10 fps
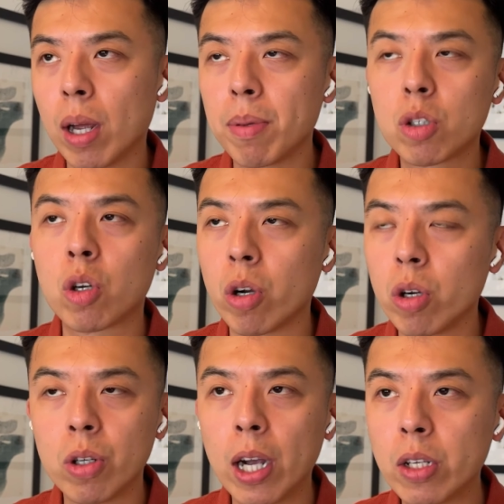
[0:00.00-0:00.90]
type of
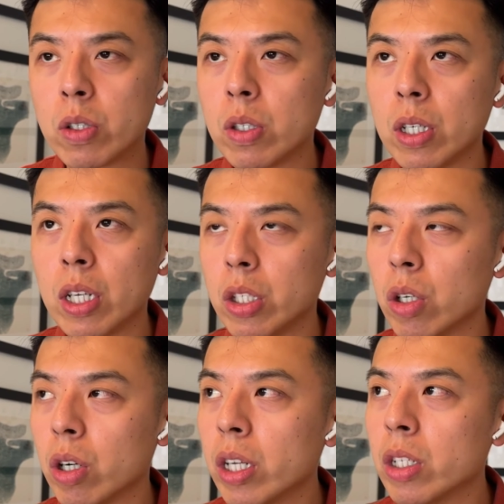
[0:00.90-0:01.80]
churn you guys see in
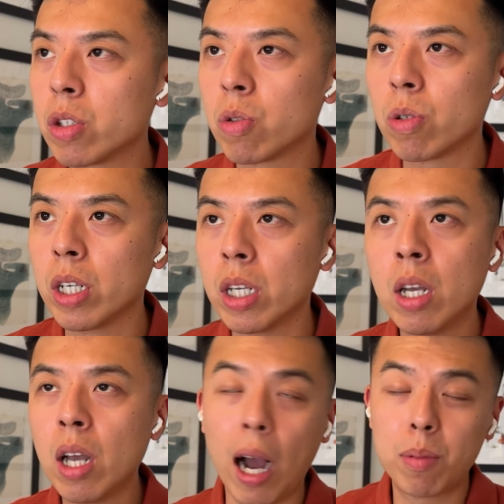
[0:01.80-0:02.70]
your industry.
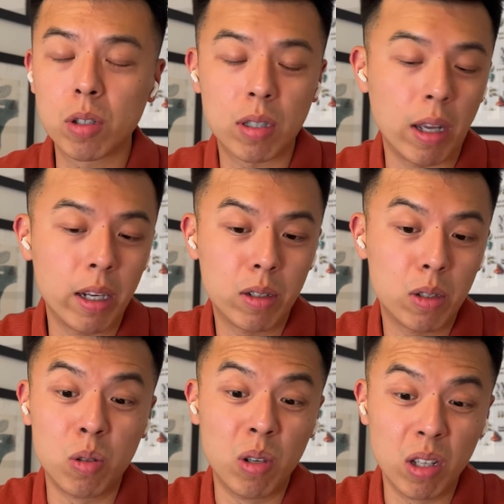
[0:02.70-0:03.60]
I'm just like
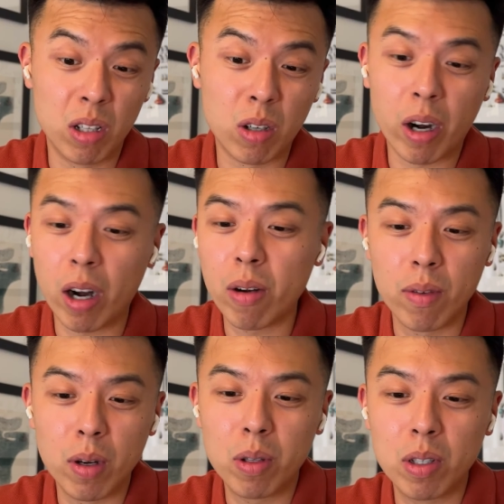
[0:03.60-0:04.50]
shooting in the dark. I don't
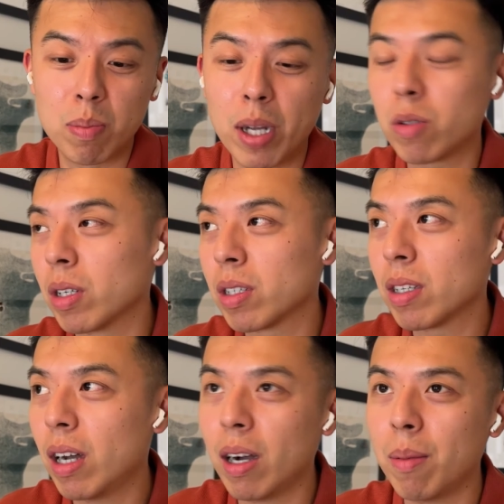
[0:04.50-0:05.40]
even know these metrics,
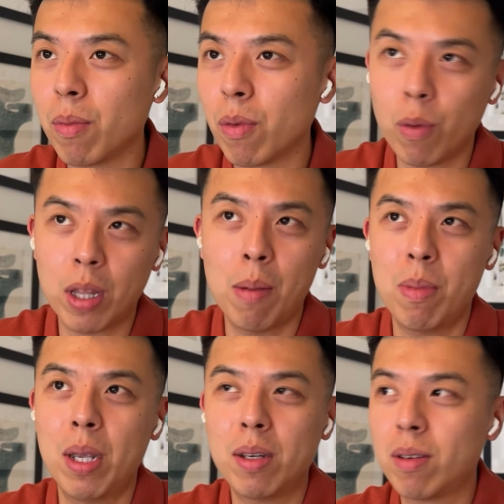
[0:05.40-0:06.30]
what they
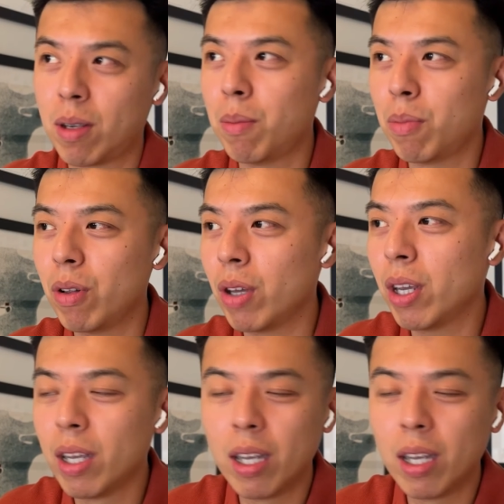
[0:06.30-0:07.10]
mean completely,